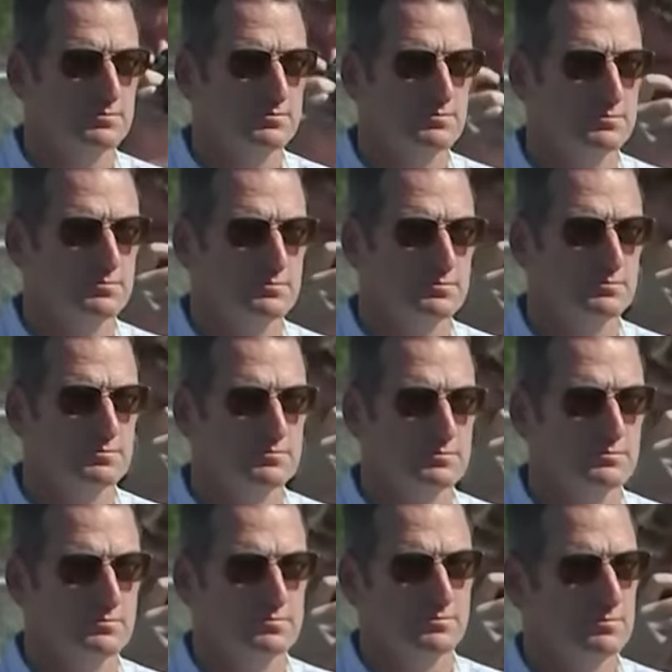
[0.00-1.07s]

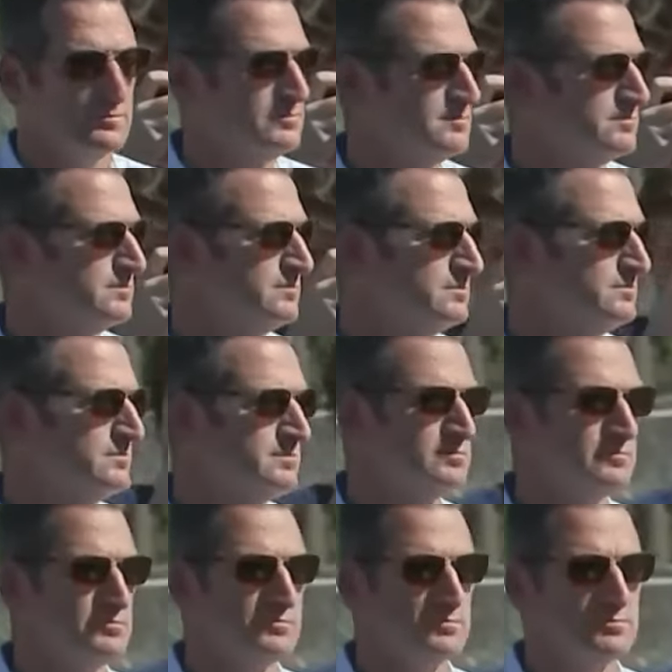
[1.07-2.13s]

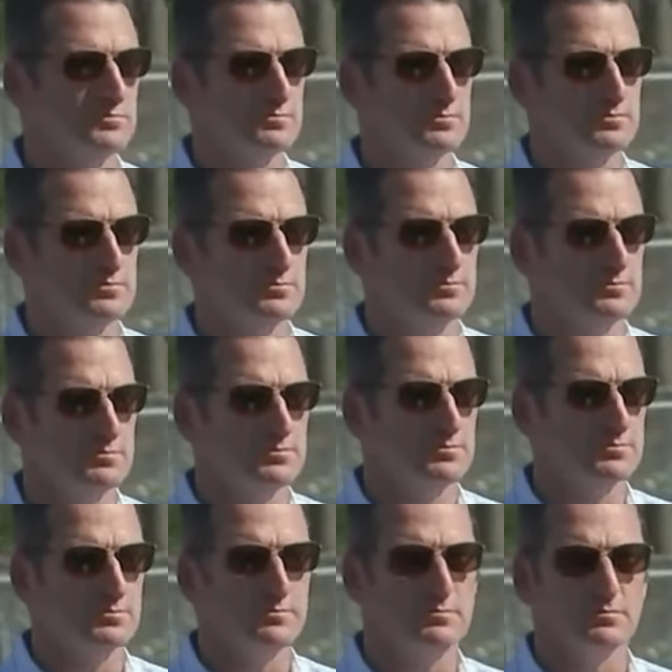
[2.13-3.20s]

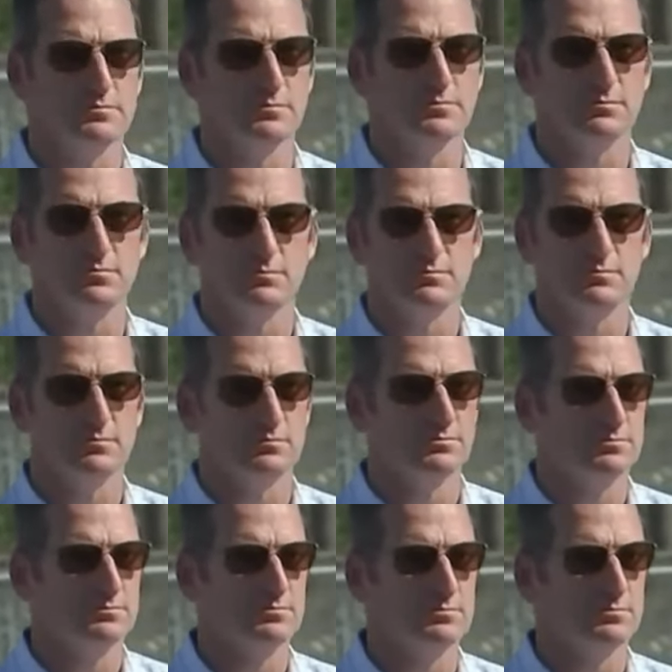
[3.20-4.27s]

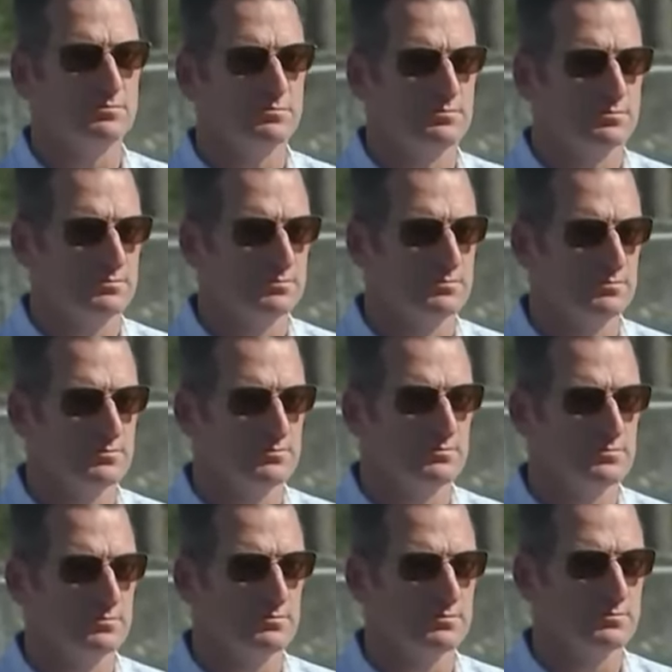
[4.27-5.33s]

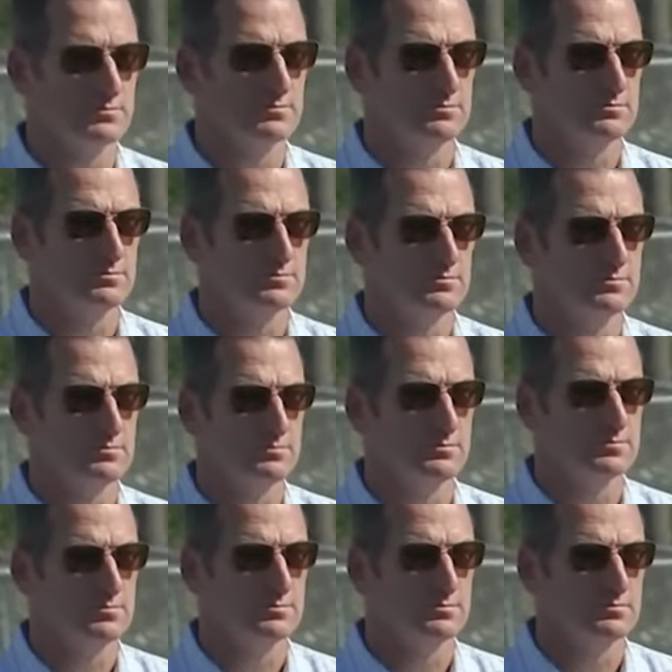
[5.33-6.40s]

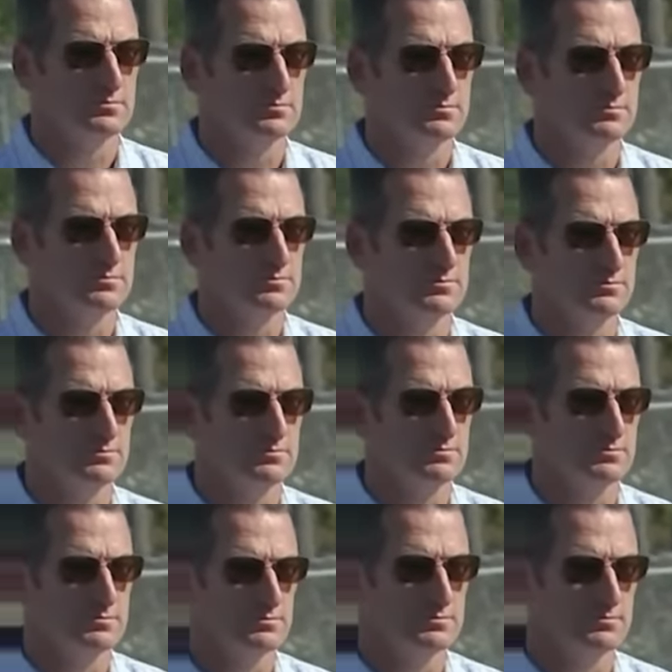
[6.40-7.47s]

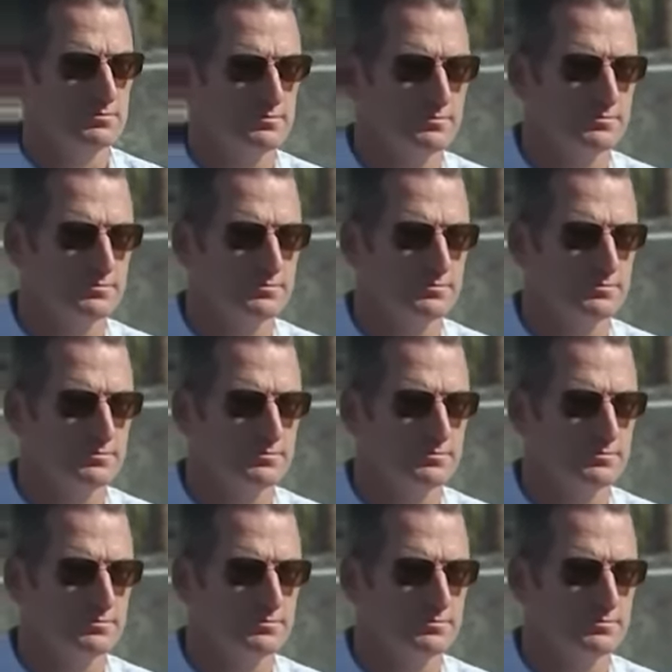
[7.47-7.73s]
Nobody speaks.